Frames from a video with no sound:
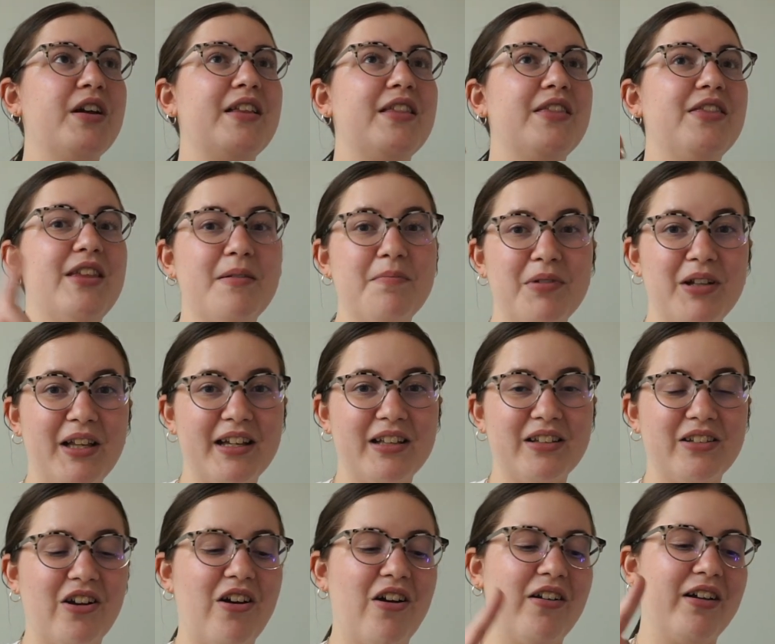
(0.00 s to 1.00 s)
then Play
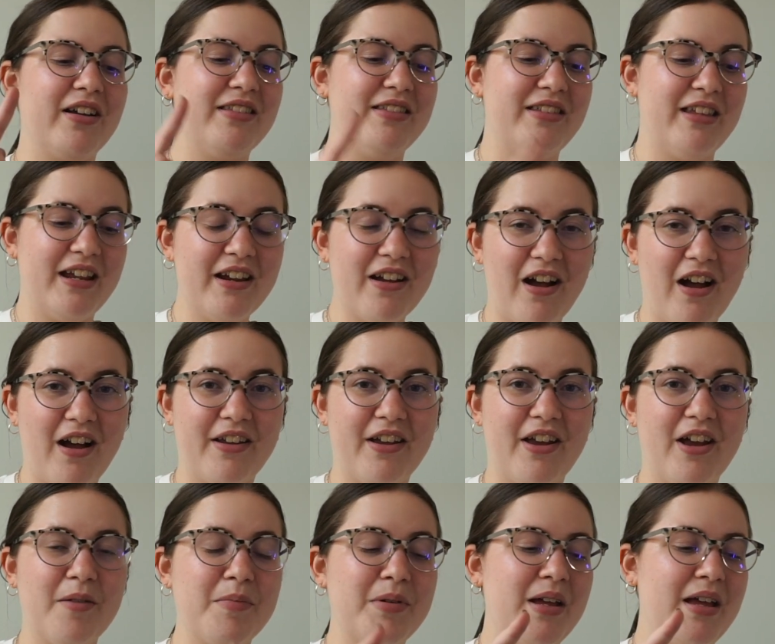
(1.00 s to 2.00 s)
Along, then Caught
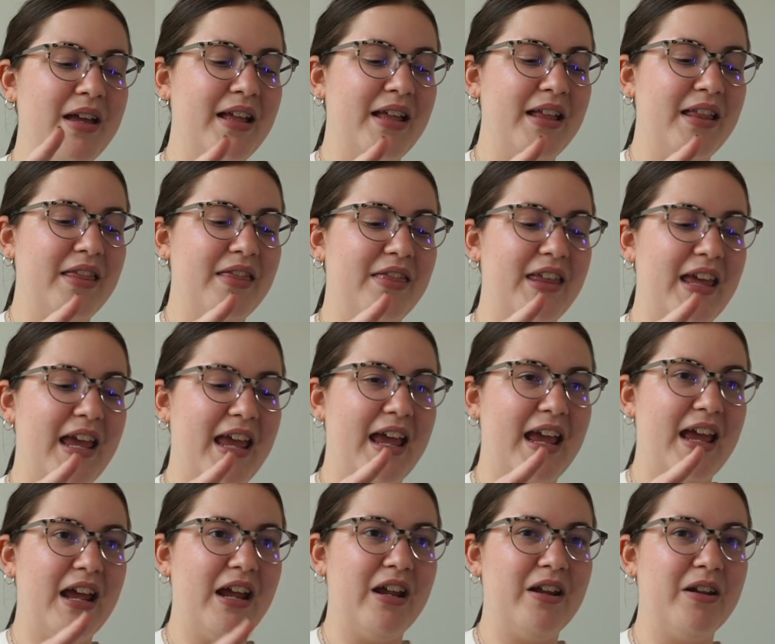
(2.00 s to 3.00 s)
Up,
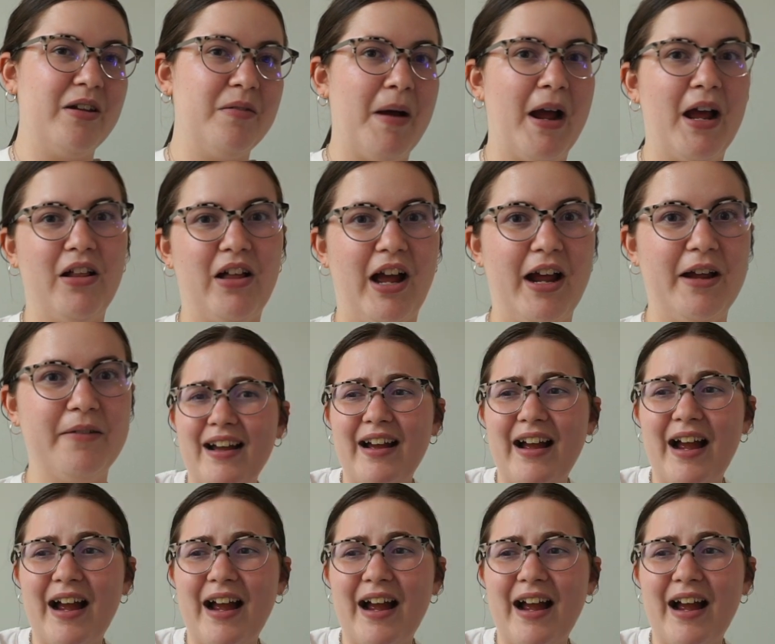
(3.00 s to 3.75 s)
then Mile High.